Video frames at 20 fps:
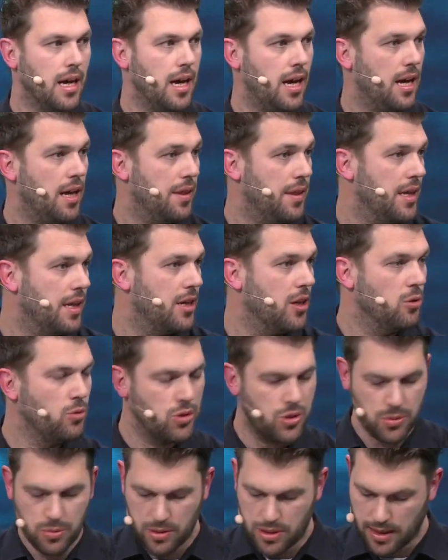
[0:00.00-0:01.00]
the
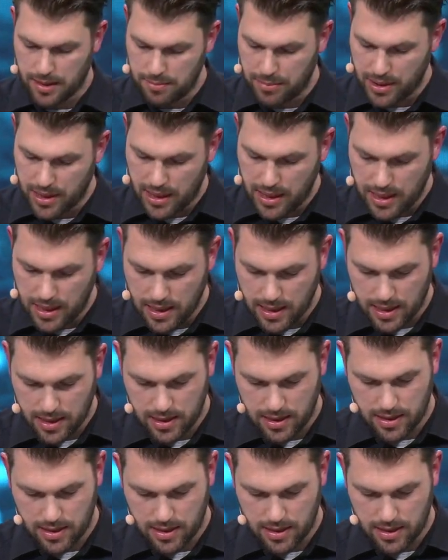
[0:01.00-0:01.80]
go-to company